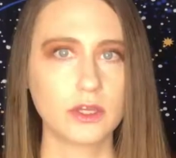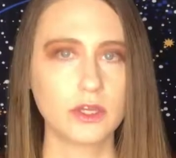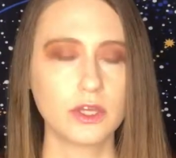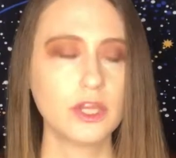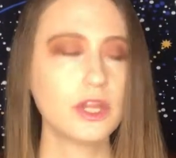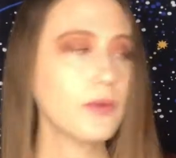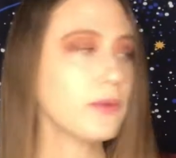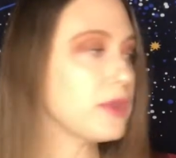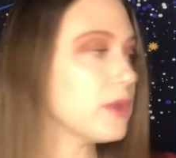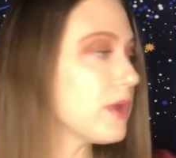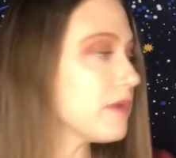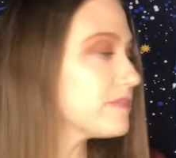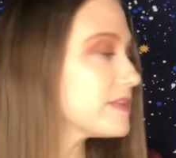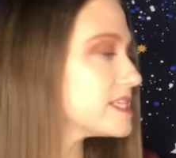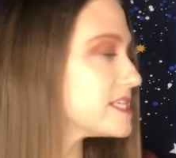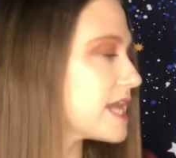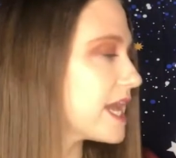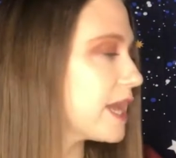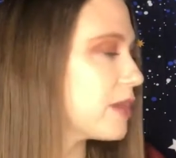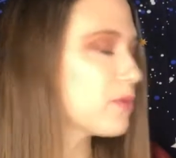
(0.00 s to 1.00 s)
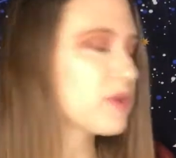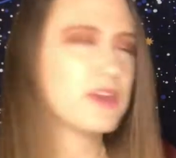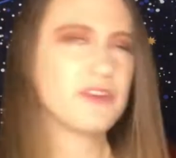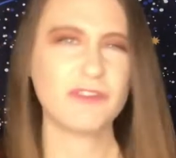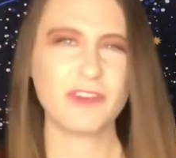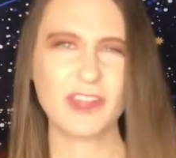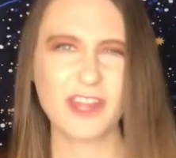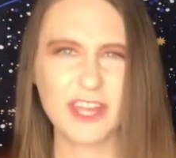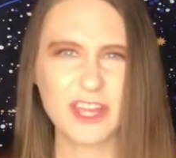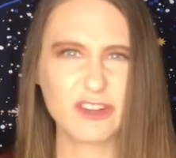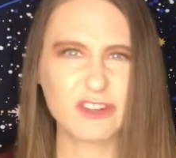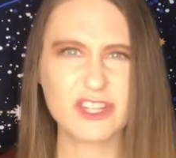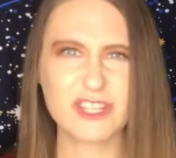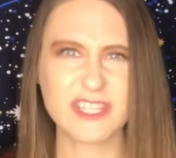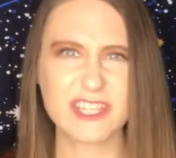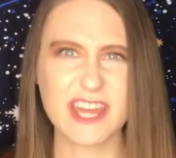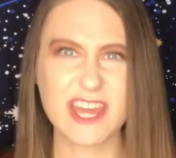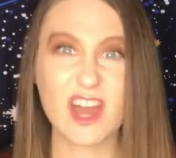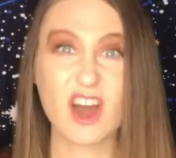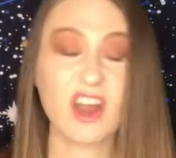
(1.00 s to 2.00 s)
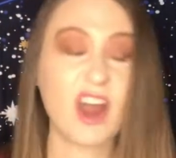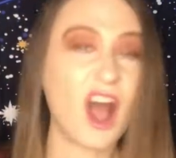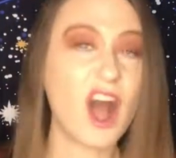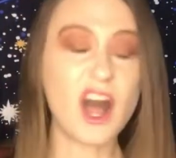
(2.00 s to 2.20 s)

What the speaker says: You know when you have a day where you feel like you're just like on